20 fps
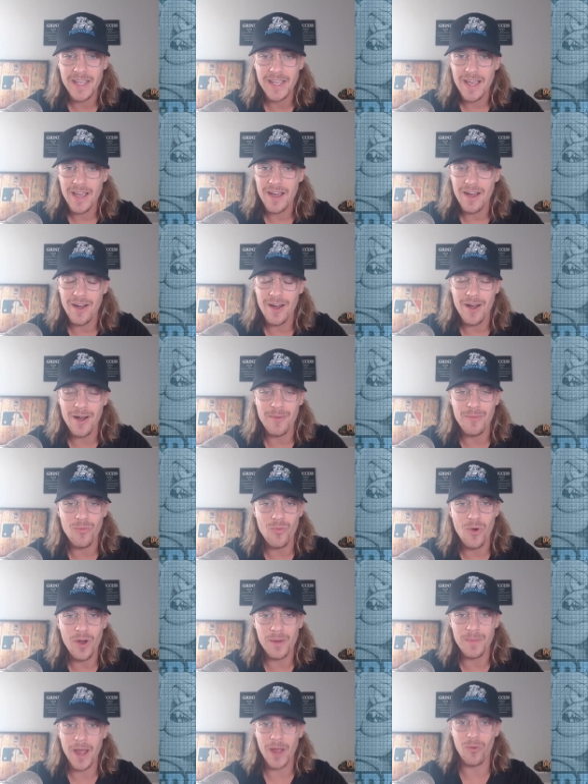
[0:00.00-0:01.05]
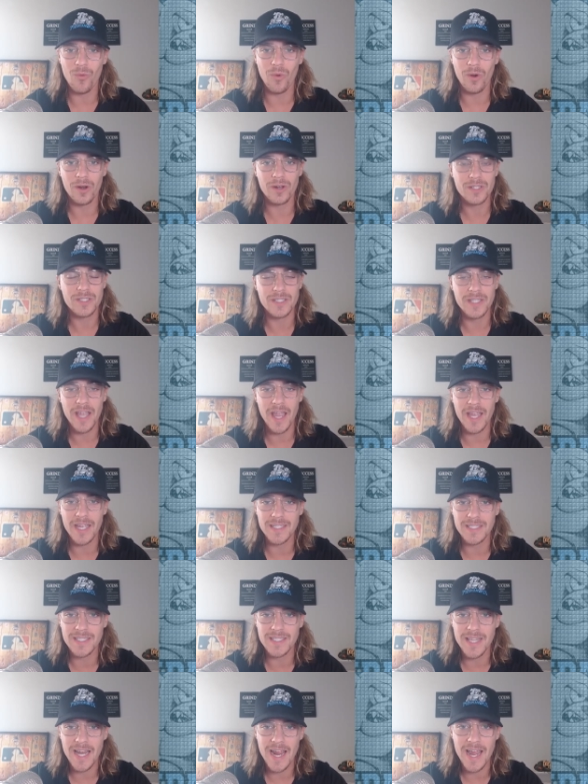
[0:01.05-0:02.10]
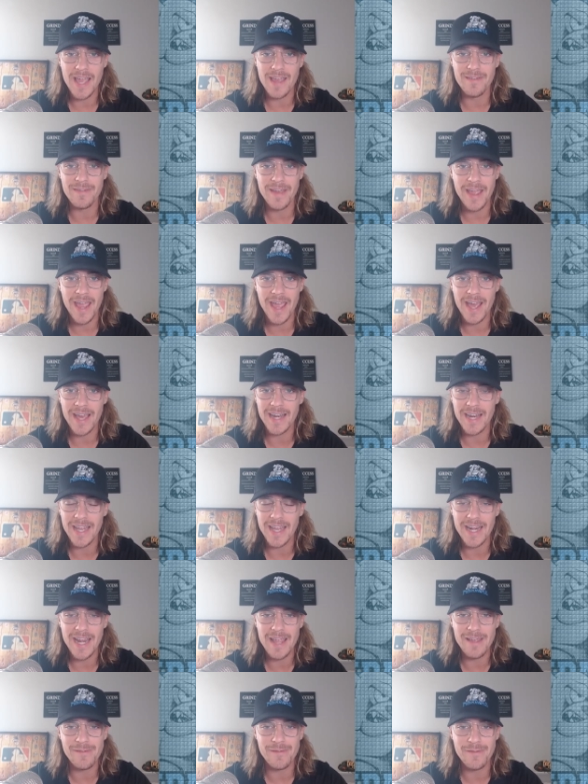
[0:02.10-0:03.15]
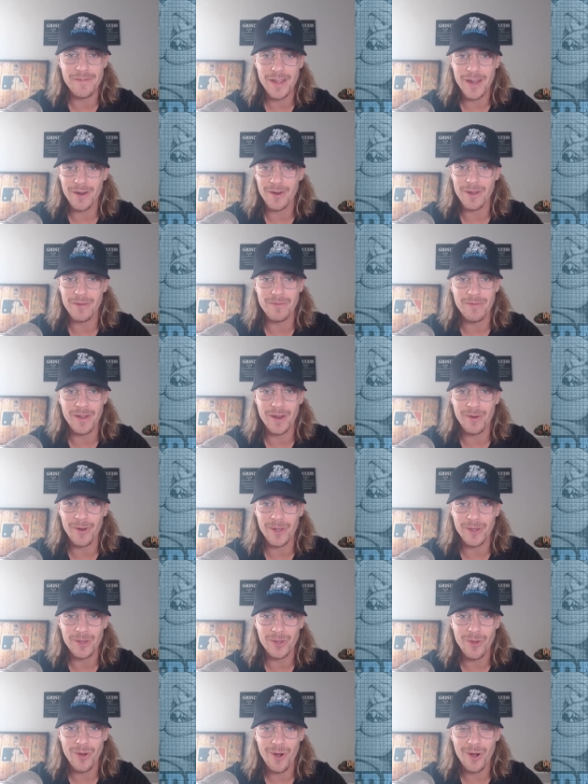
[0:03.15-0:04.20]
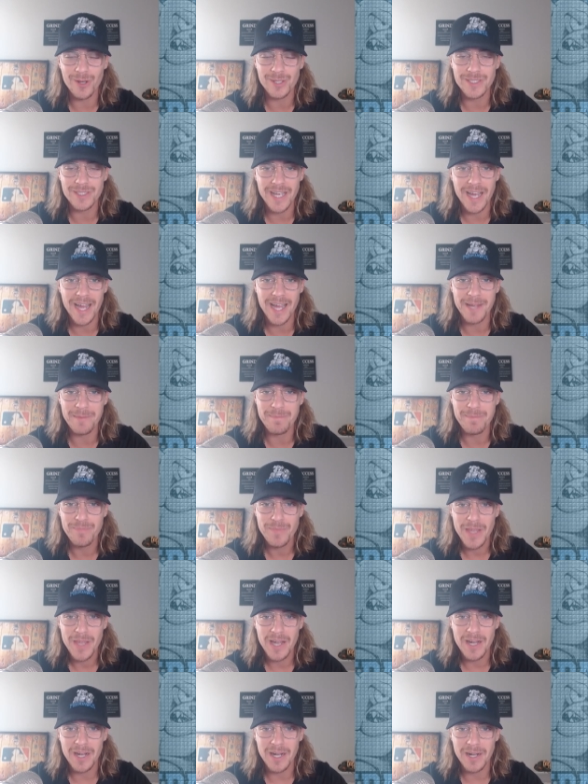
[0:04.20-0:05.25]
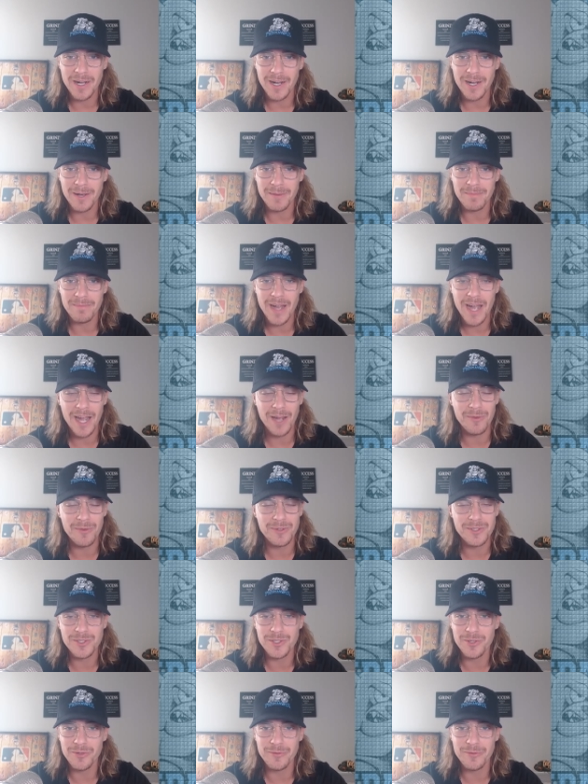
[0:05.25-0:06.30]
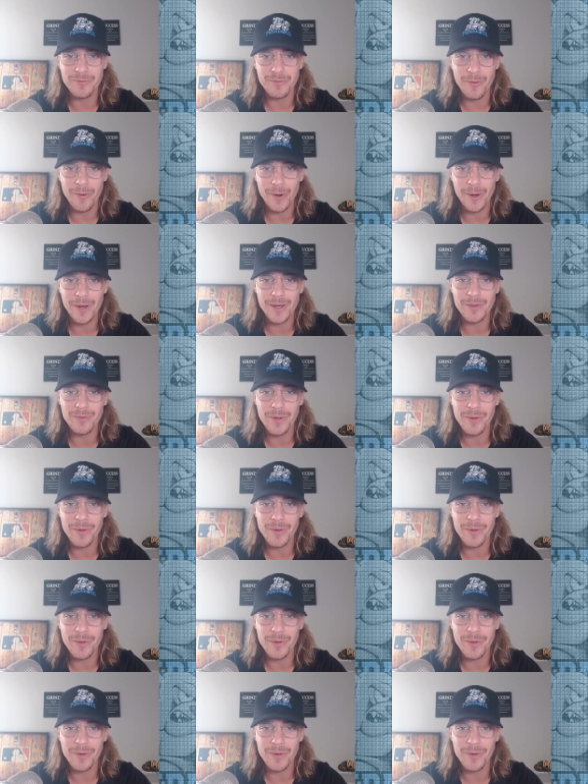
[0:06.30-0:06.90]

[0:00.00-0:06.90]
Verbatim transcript: Um, one of my worst days that I have had in a very, very long time. Um, I was due for it.